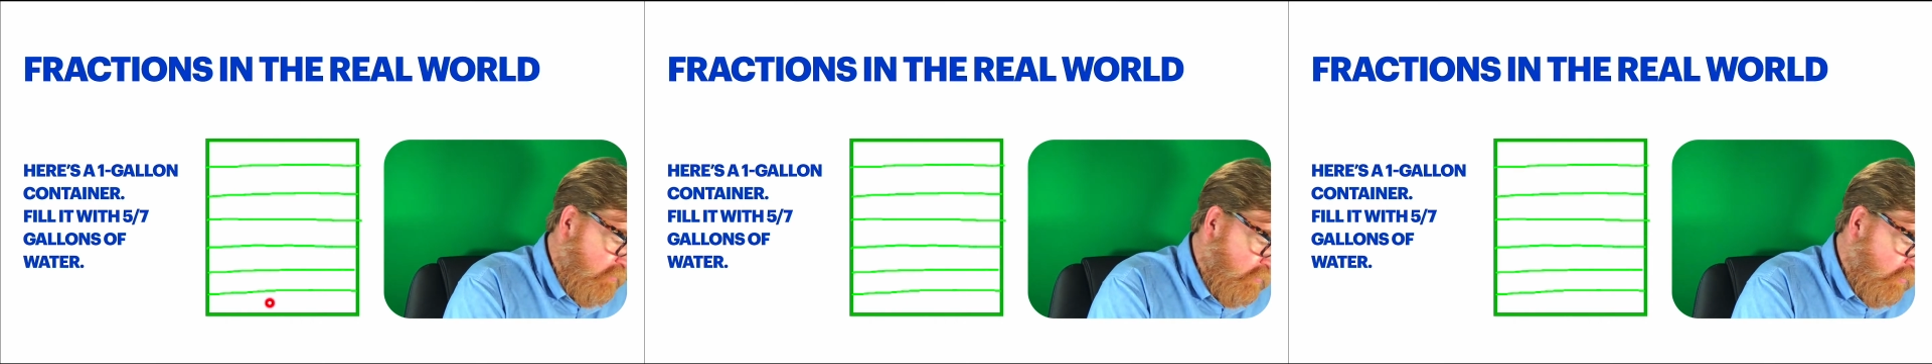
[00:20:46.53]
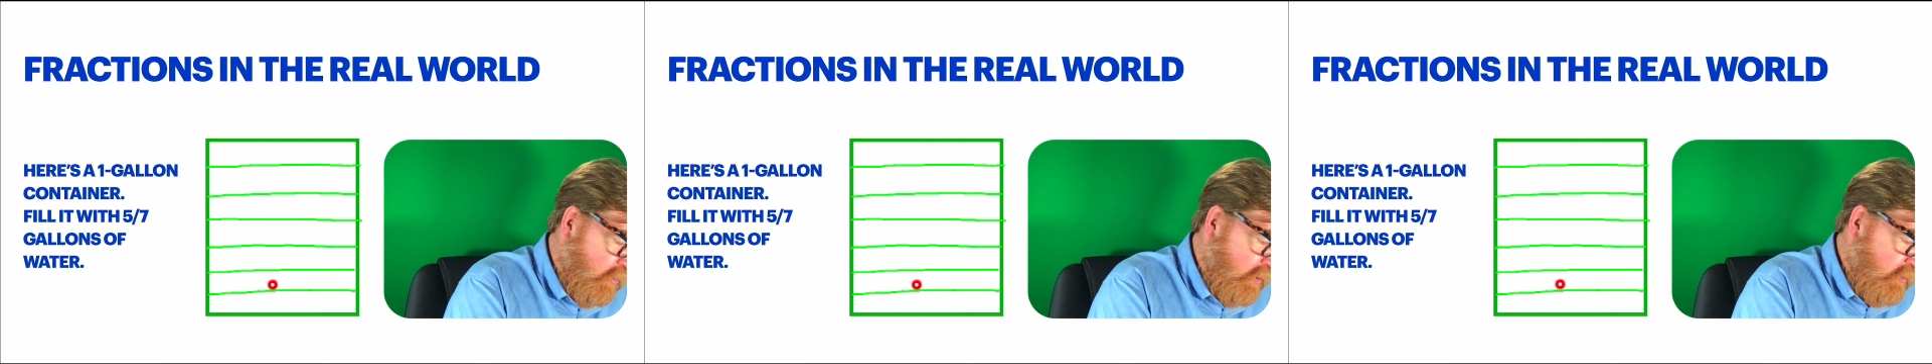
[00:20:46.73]

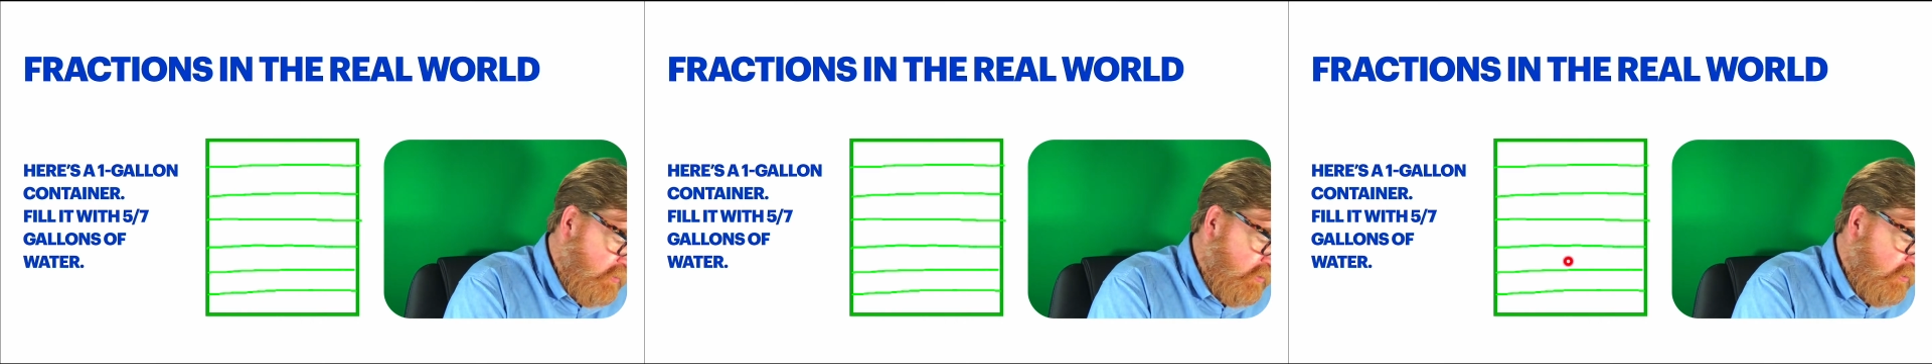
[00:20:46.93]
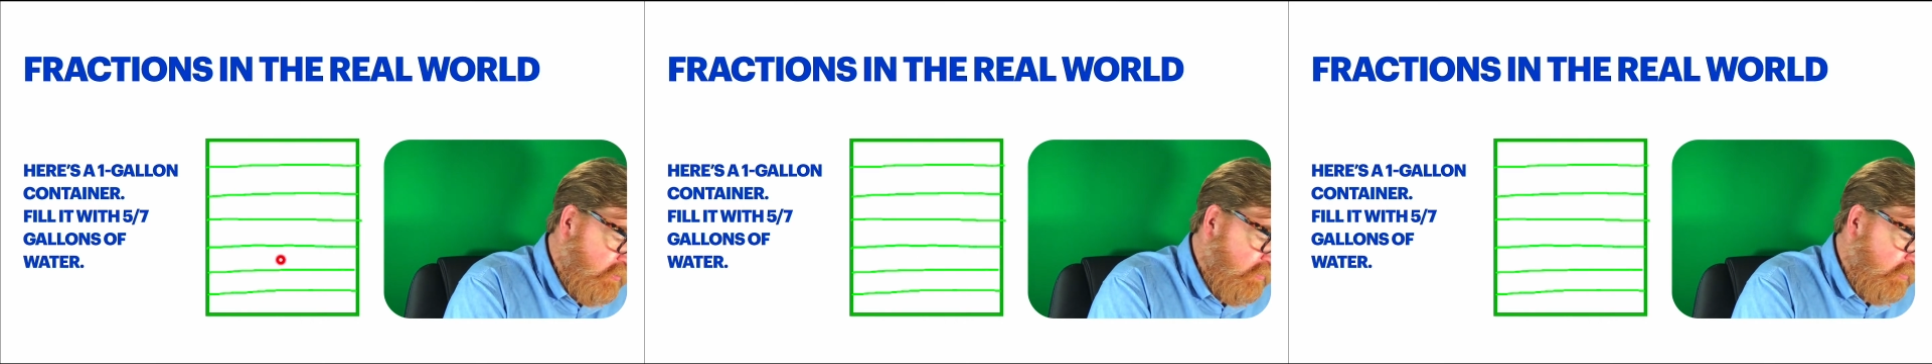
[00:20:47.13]
1,
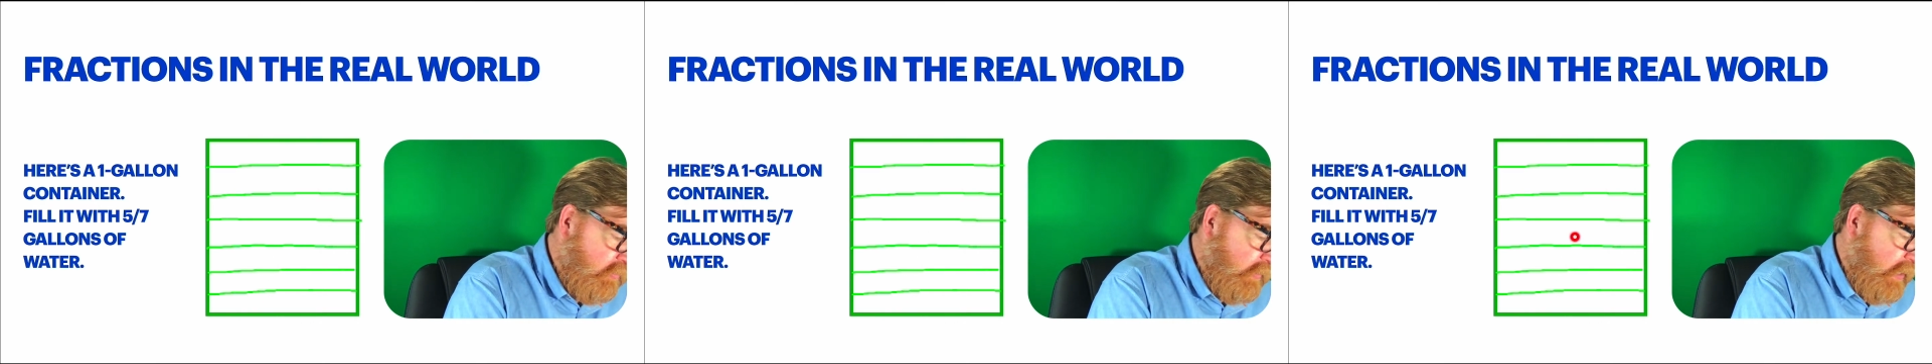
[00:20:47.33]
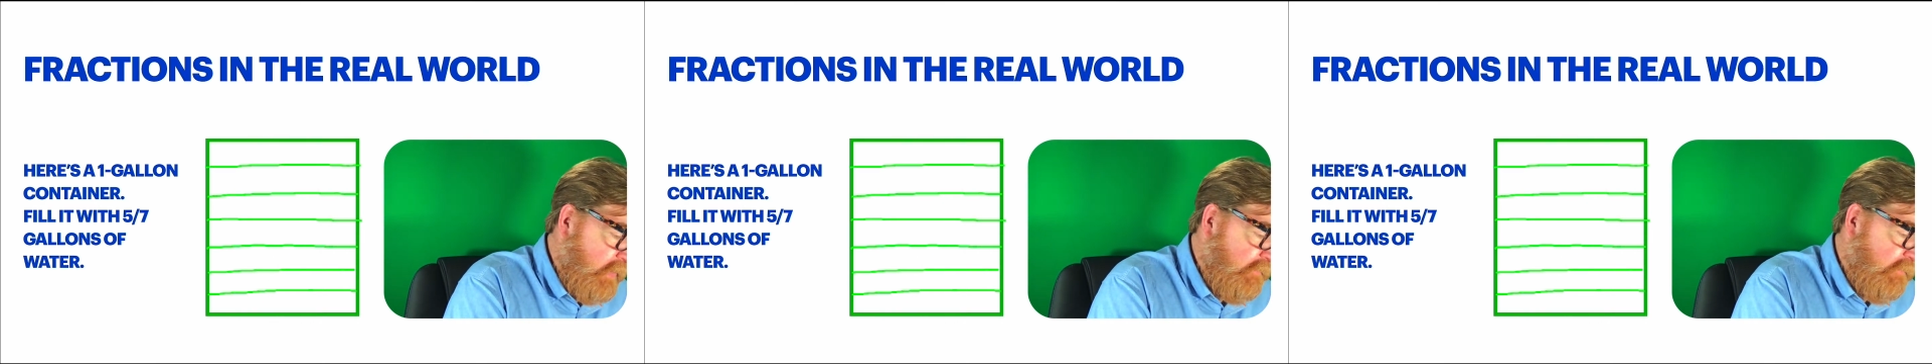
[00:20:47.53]
2,
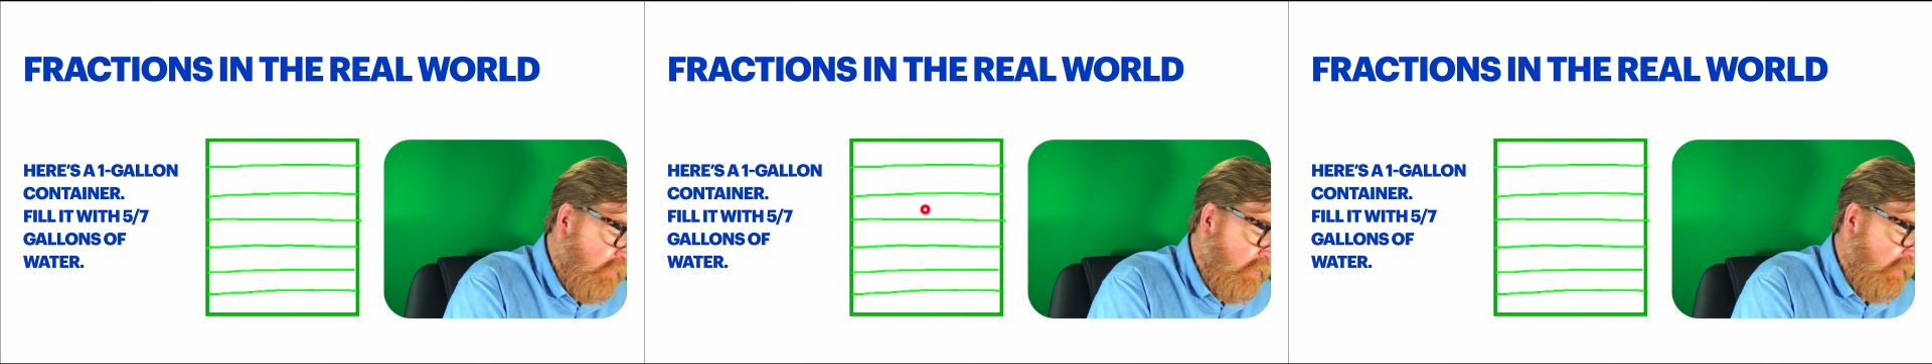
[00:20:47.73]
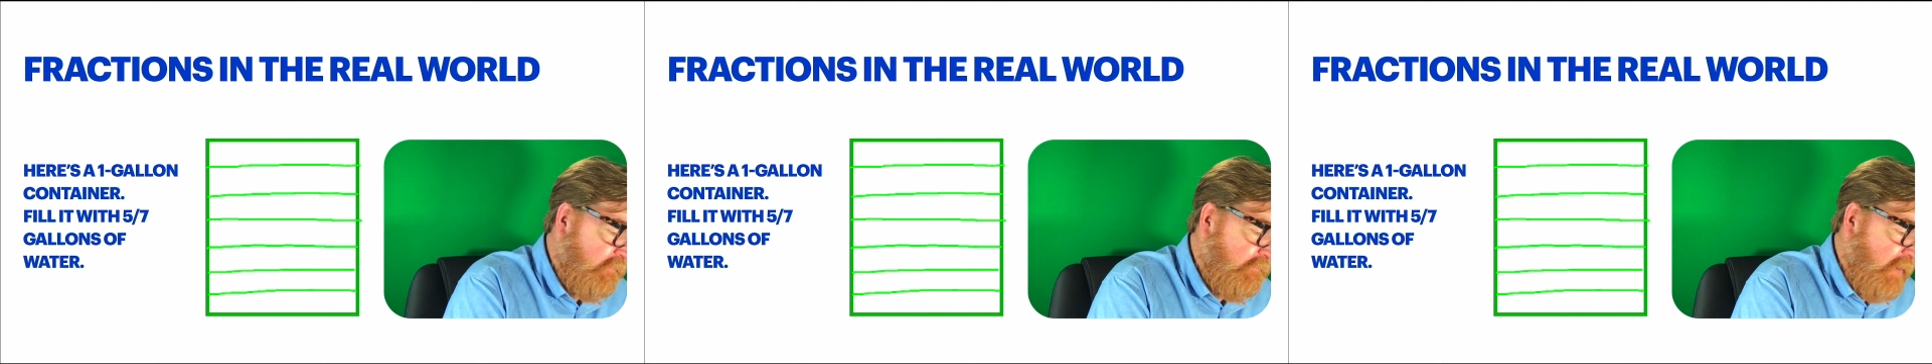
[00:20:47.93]
3,
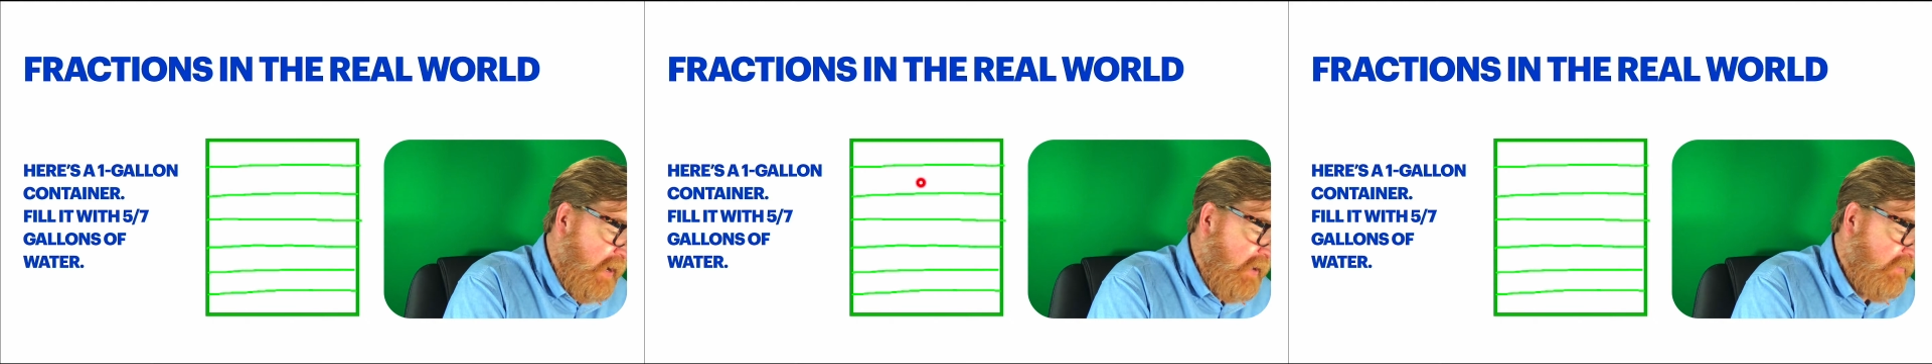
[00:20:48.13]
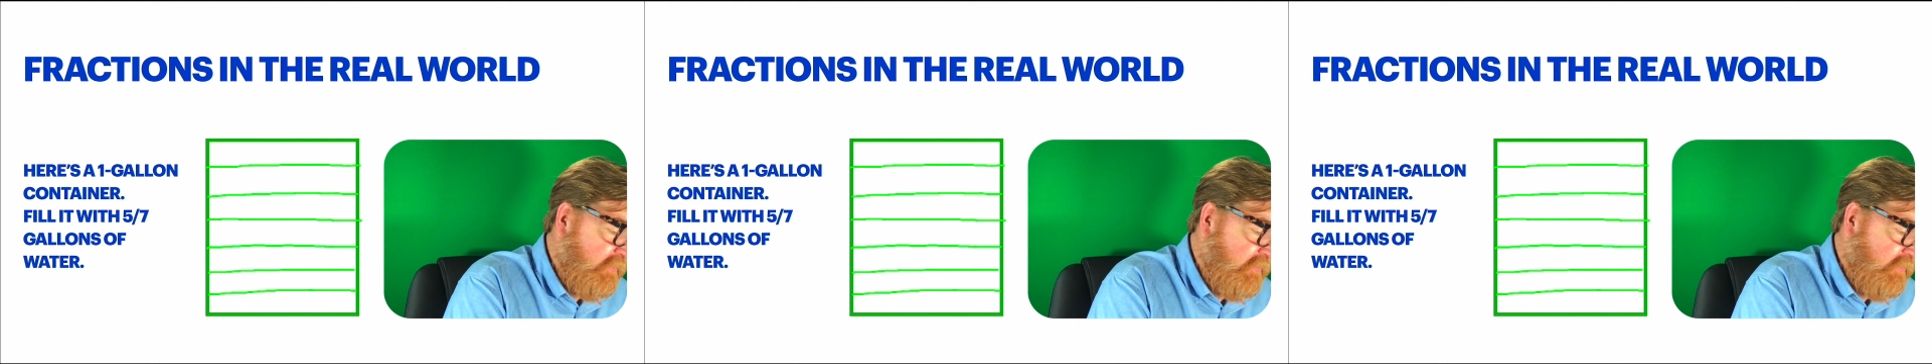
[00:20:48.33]
4, 5,